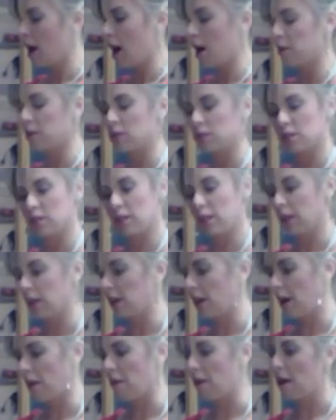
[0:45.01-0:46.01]
I was just
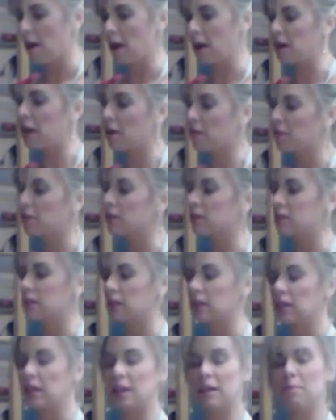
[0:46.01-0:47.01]
thinking how I had never
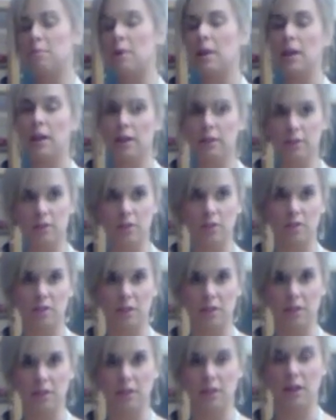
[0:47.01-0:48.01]
seen anybody else do this,